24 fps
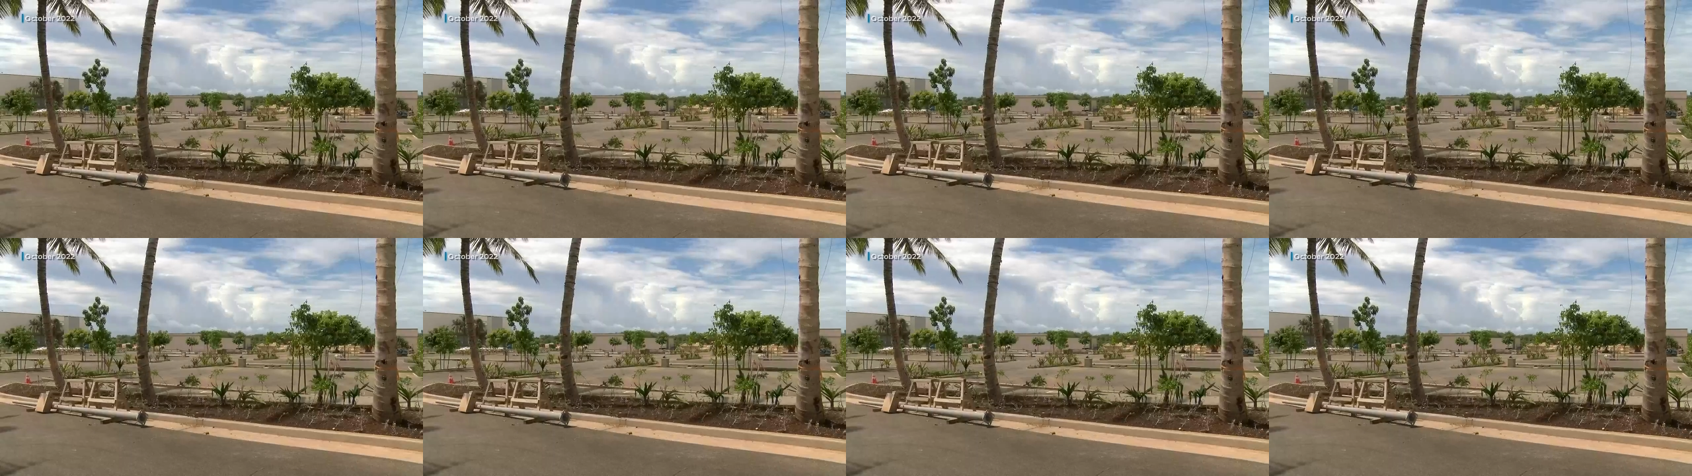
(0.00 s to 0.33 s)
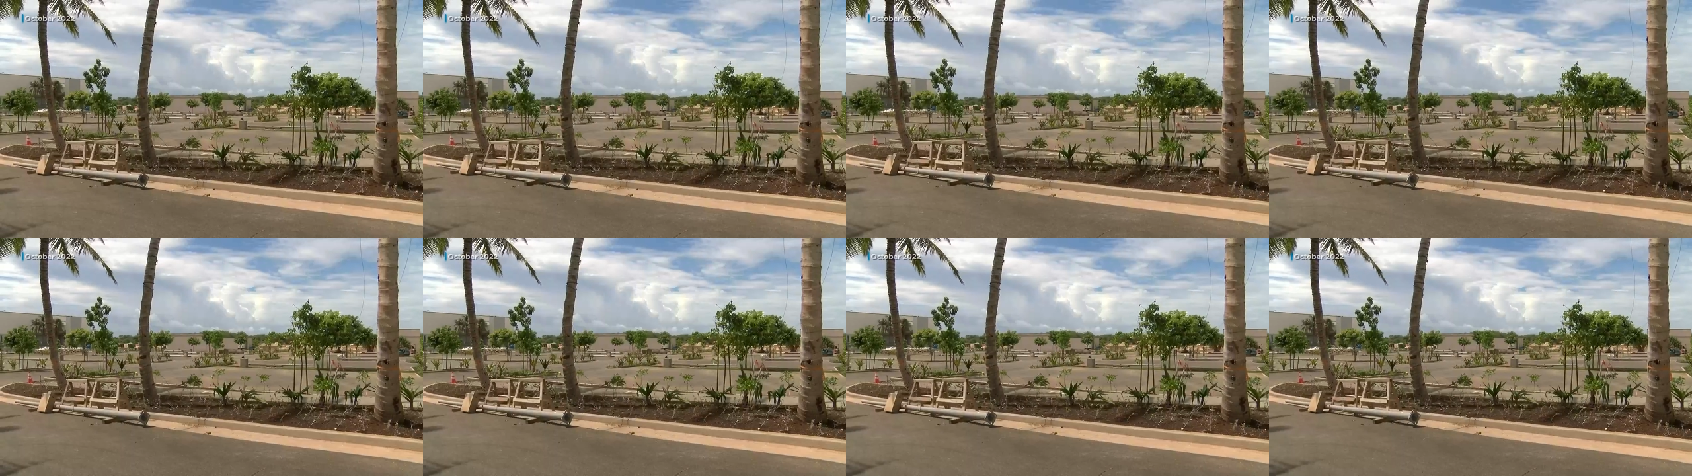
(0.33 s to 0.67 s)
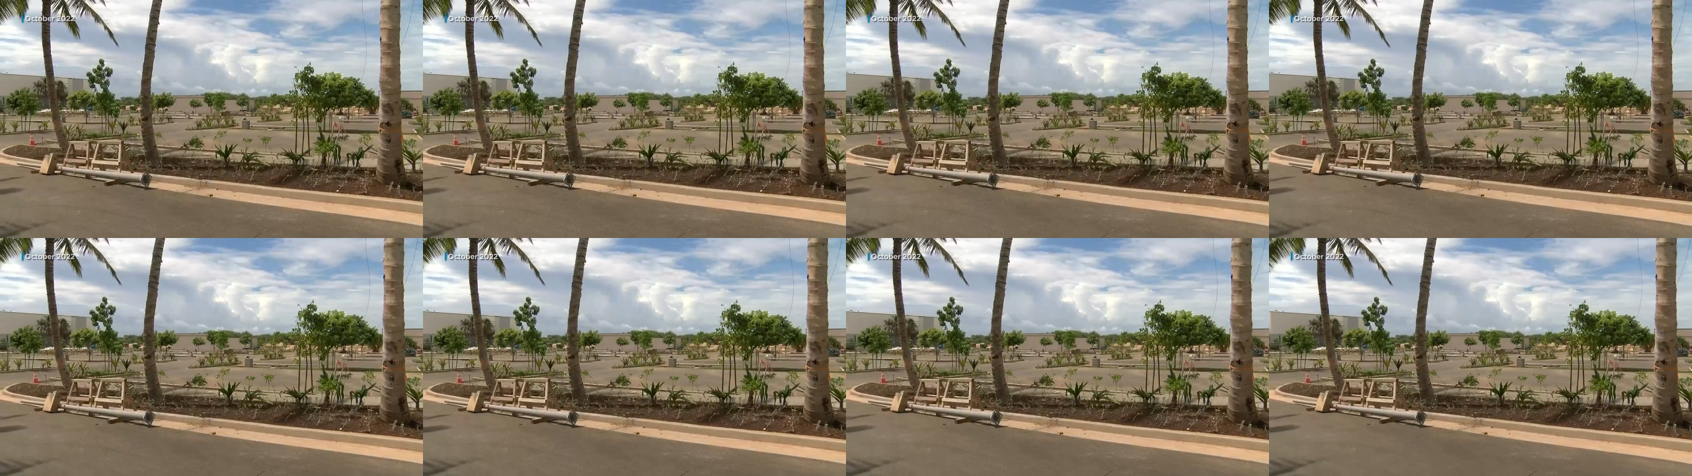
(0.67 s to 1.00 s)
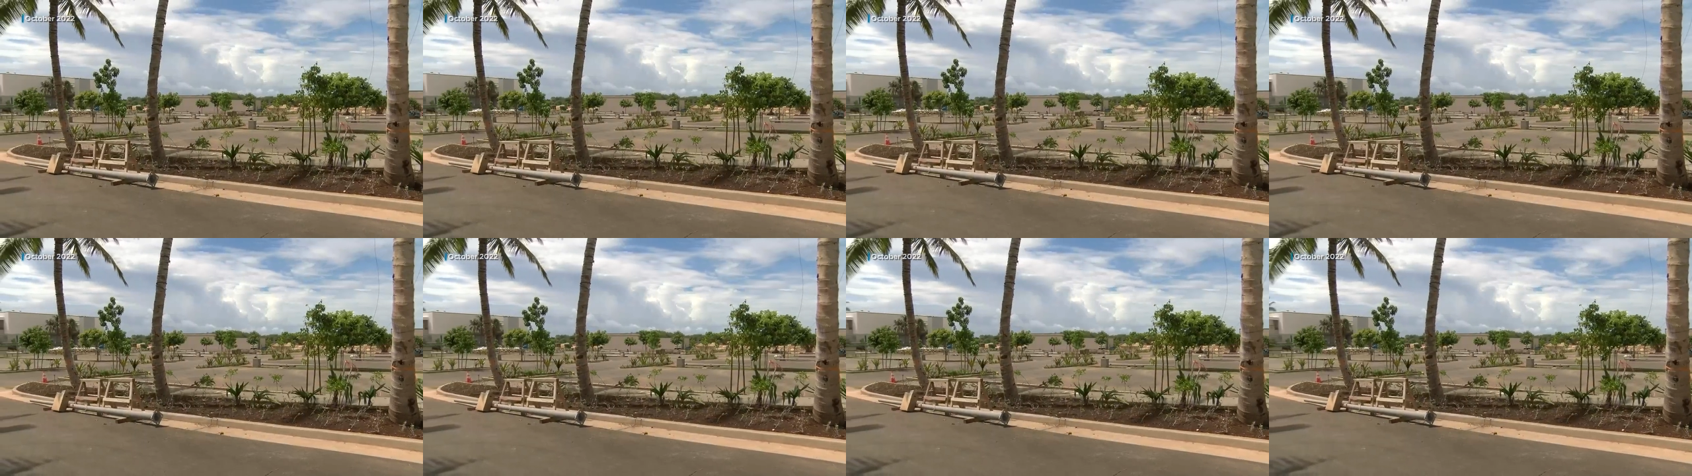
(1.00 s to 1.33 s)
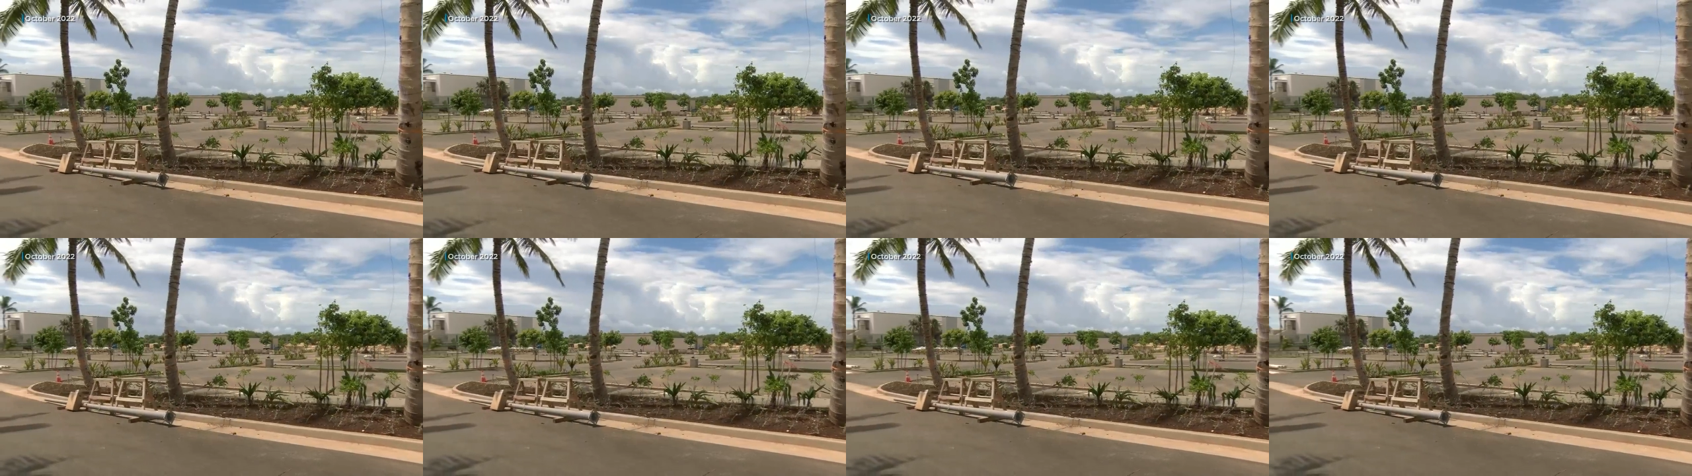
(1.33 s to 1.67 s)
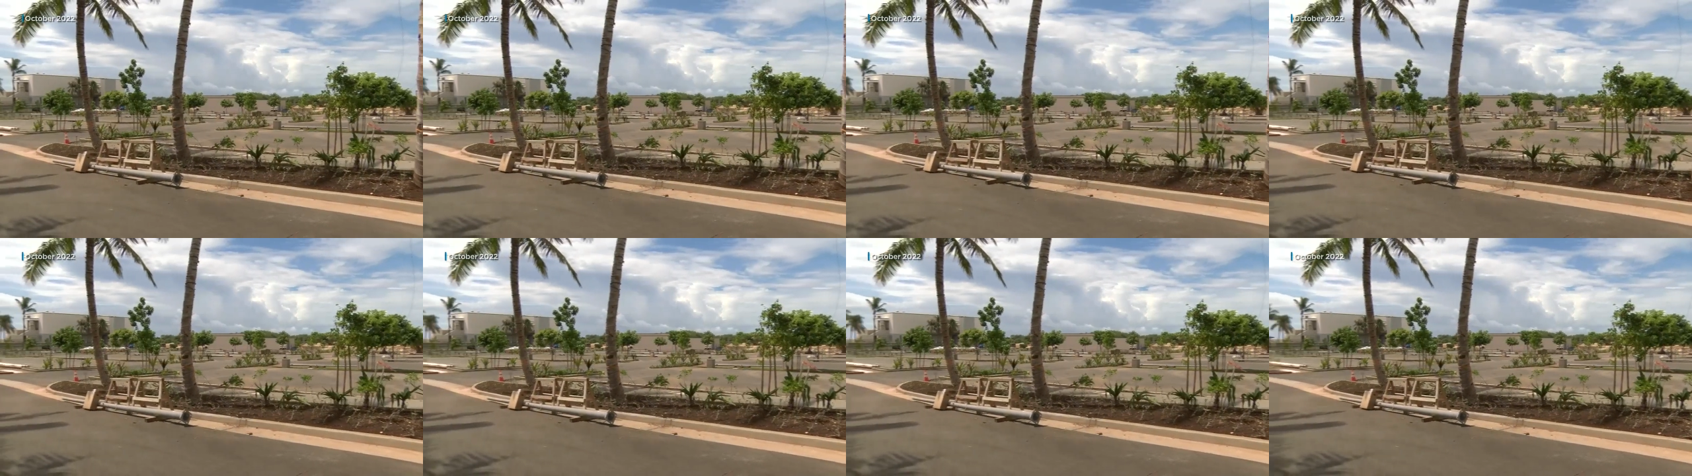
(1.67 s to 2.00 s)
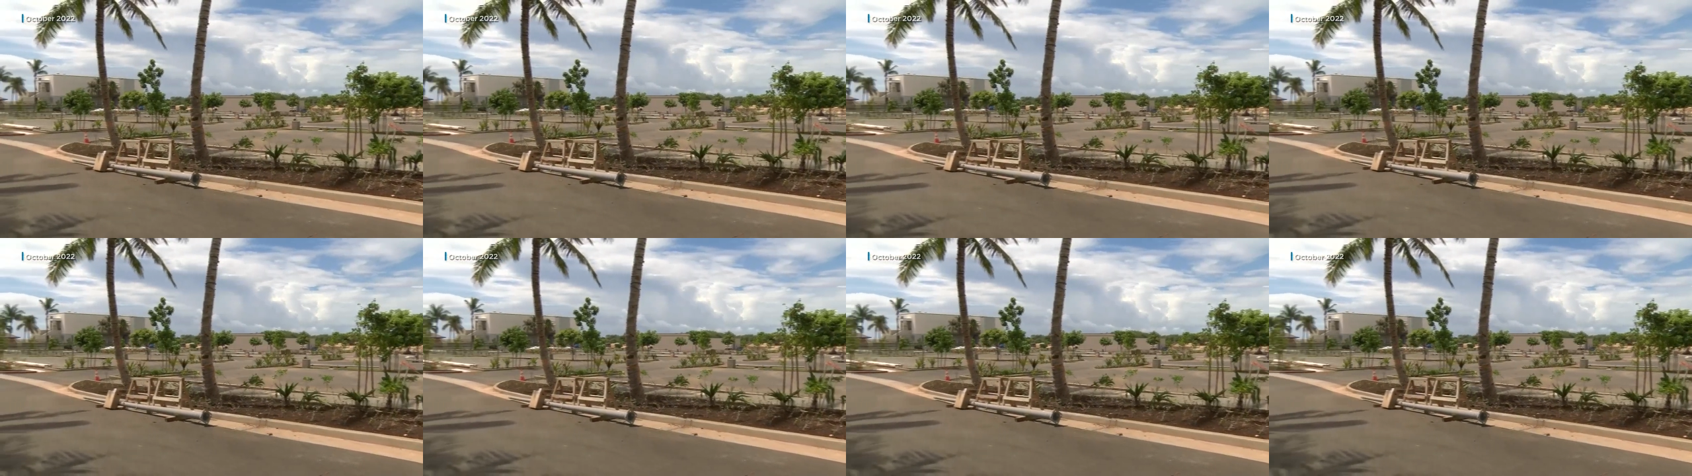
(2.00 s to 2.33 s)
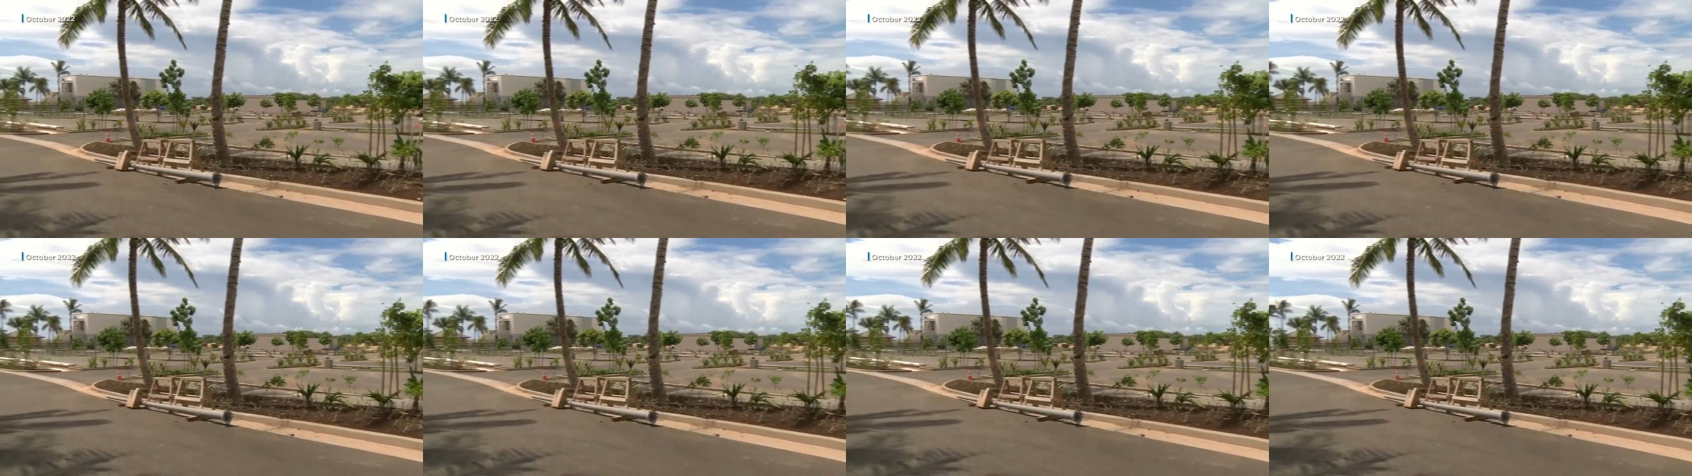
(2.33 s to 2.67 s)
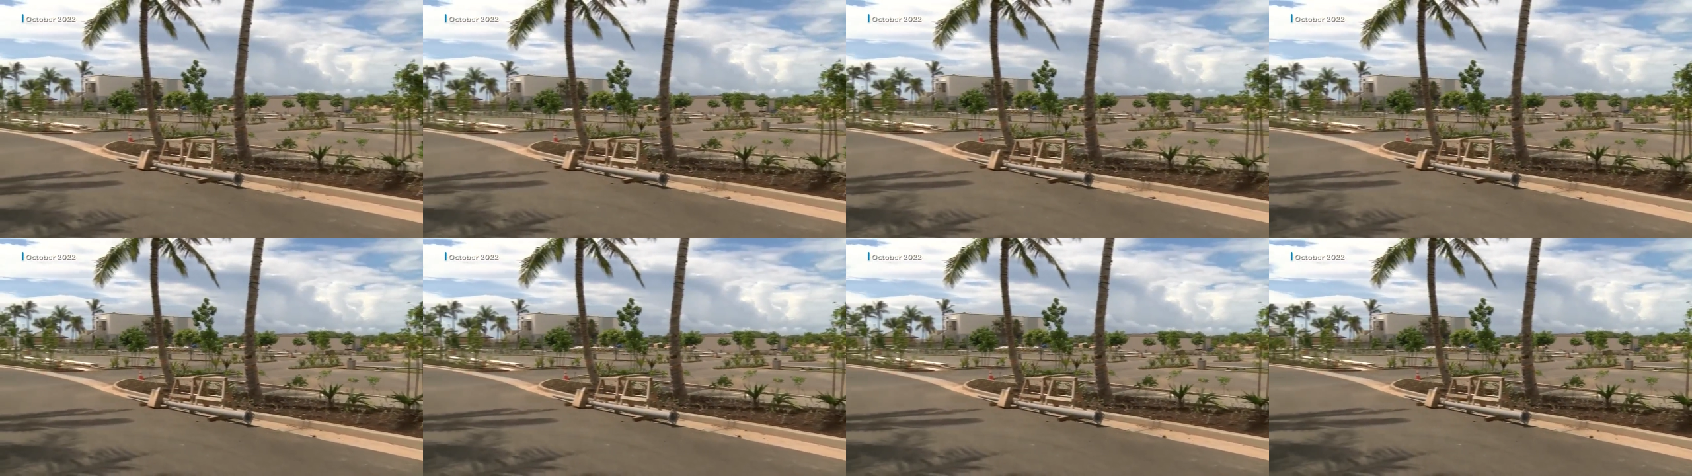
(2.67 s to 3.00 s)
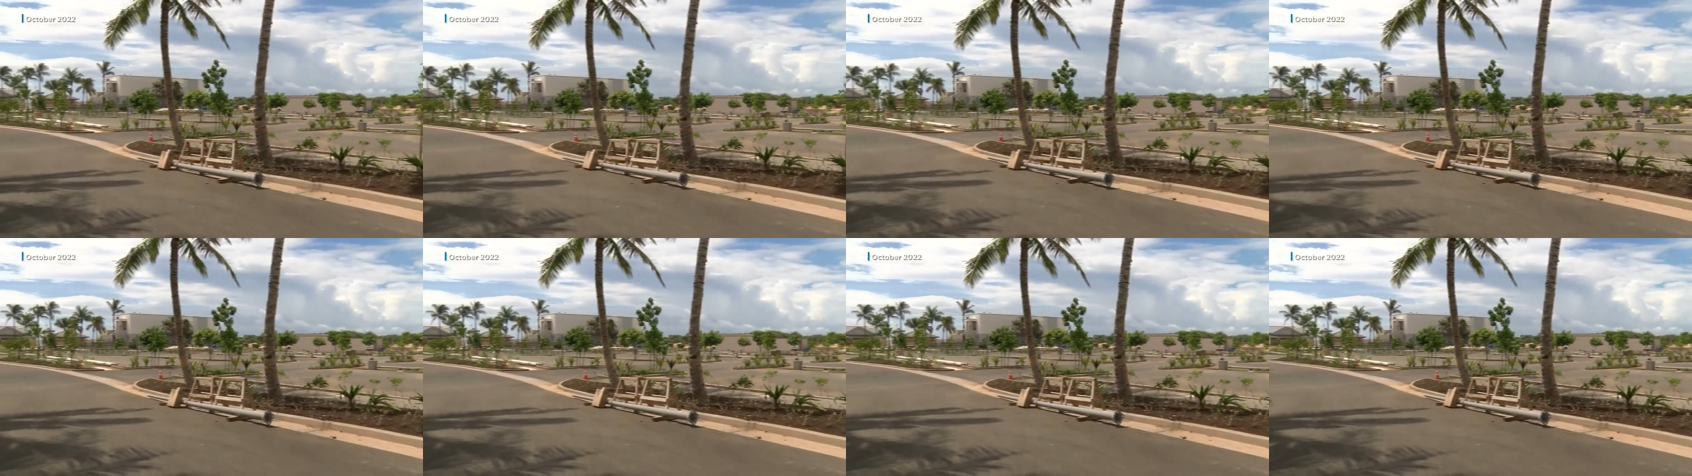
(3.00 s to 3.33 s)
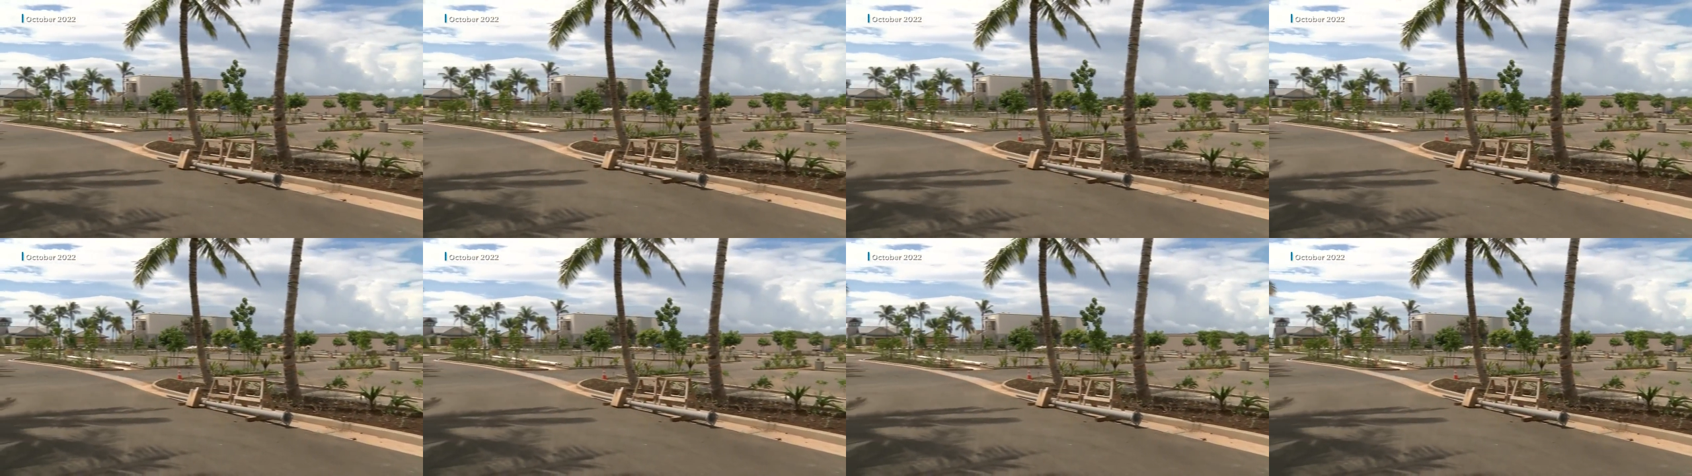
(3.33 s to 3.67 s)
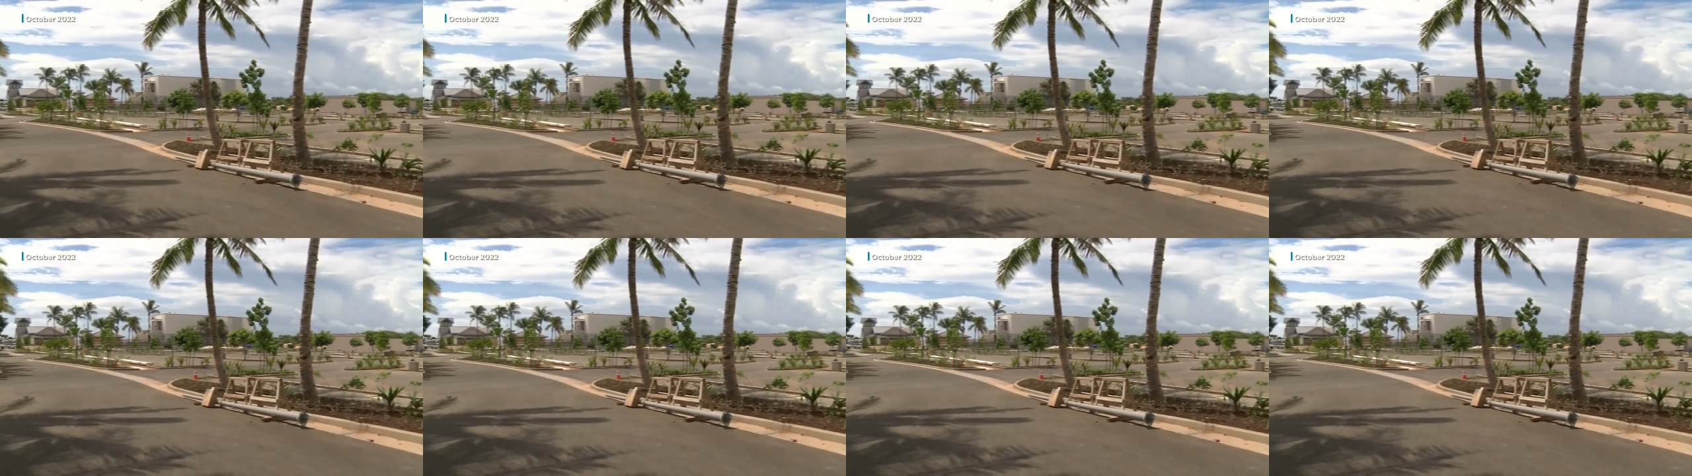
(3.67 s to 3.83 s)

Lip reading: Nobody's mouth can be seen.